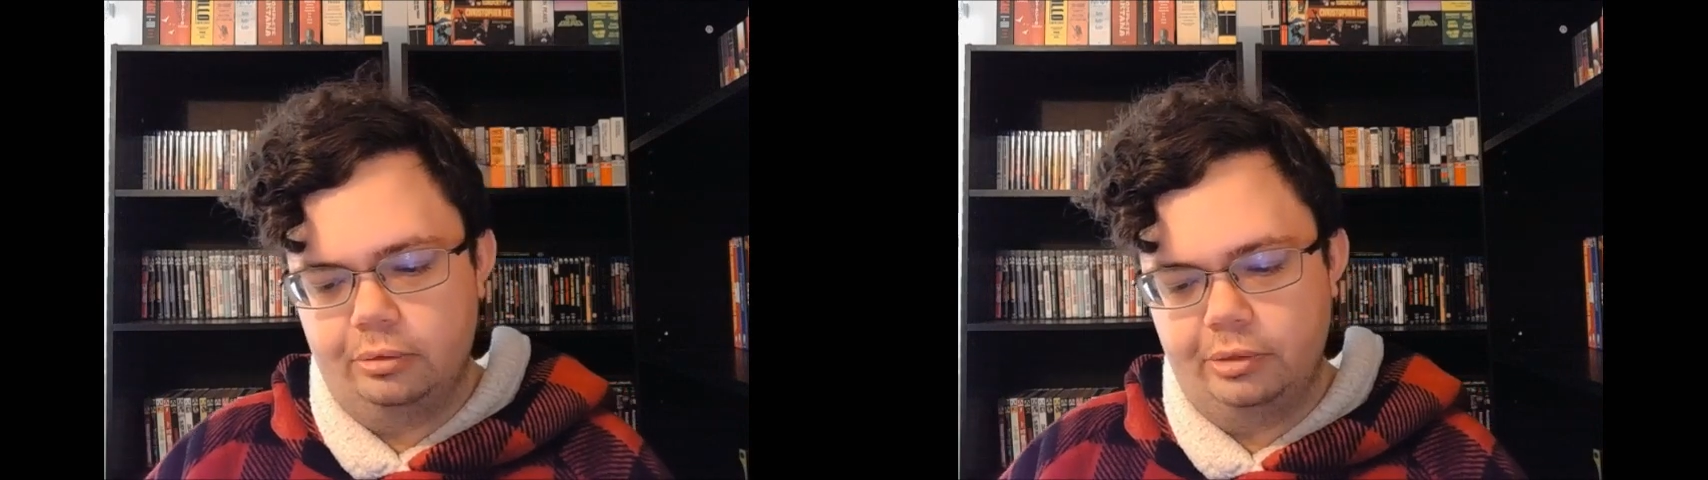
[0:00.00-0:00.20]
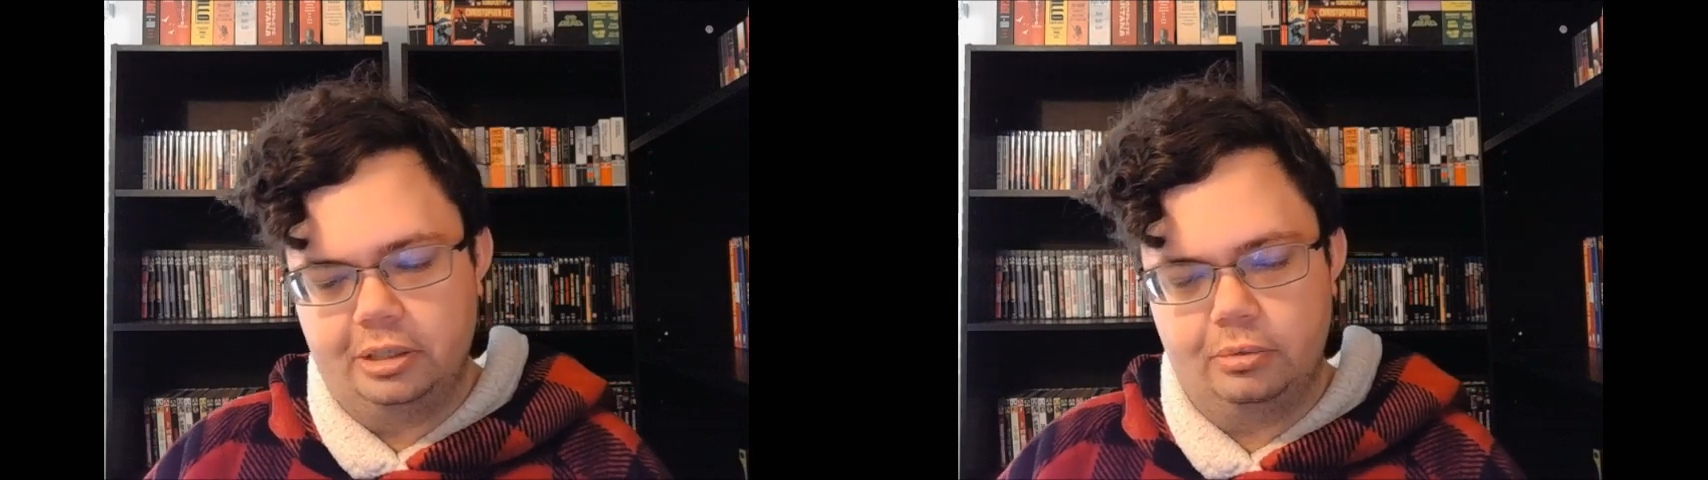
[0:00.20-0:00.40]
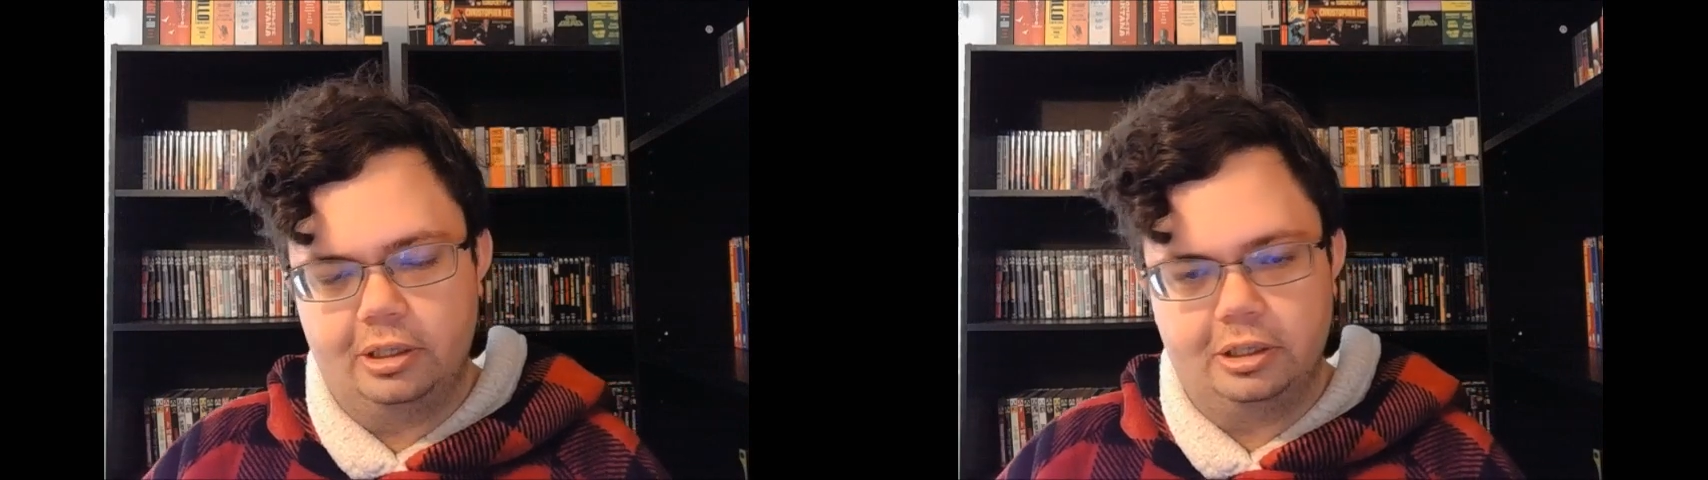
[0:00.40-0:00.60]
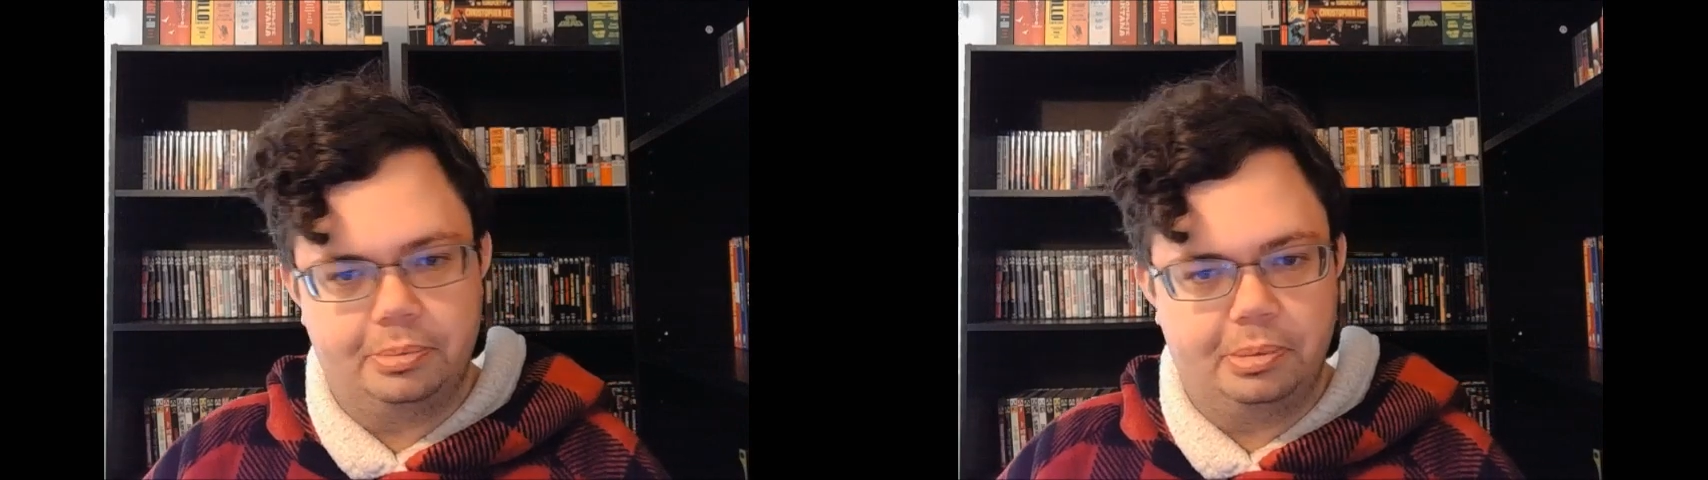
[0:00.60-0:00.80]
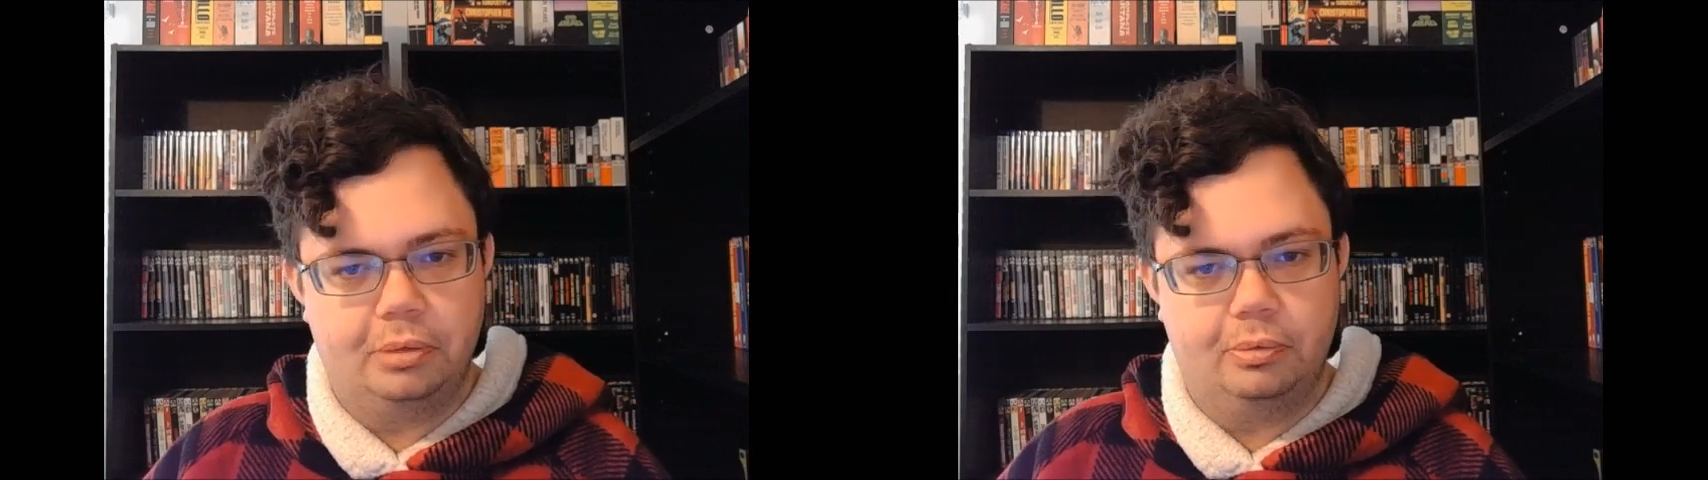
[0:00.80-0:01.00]
Reese
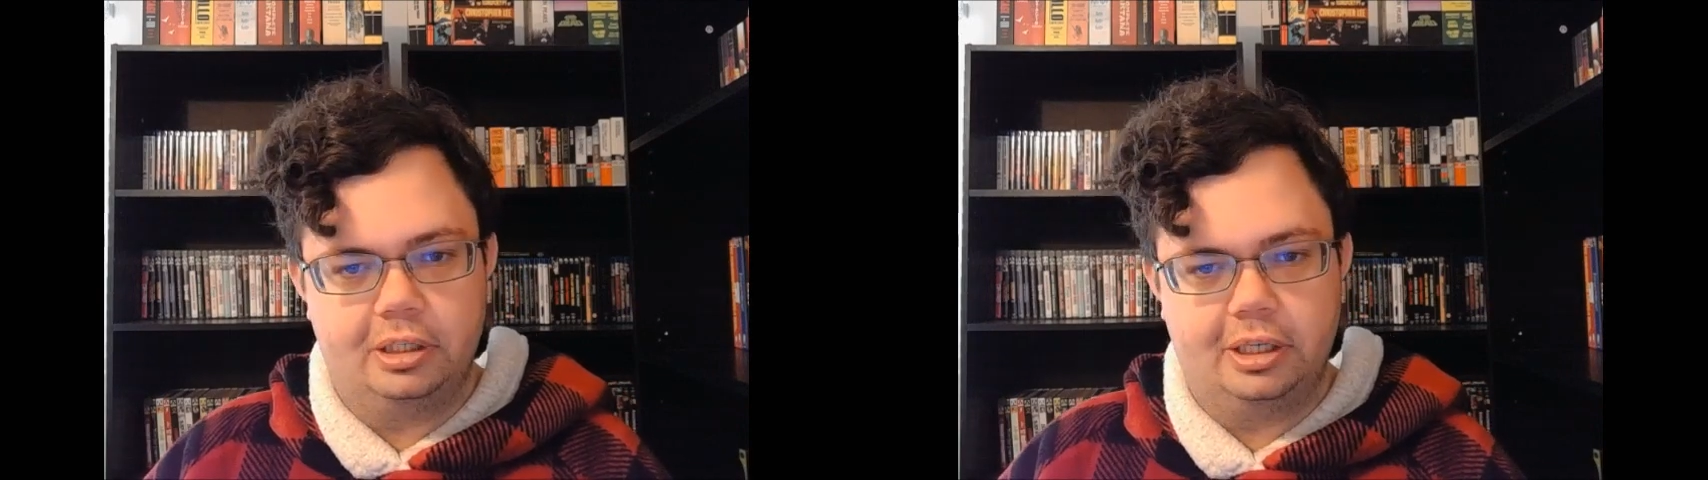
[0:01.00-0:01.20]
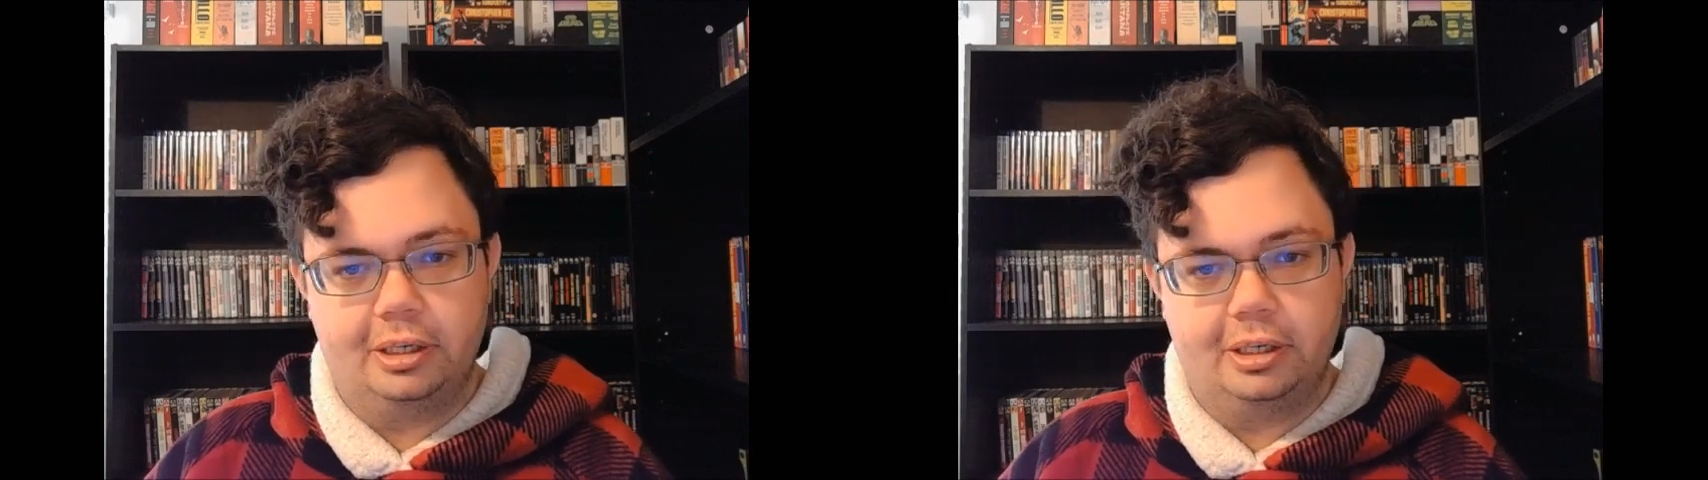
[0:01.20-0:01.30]
Witherspoon was an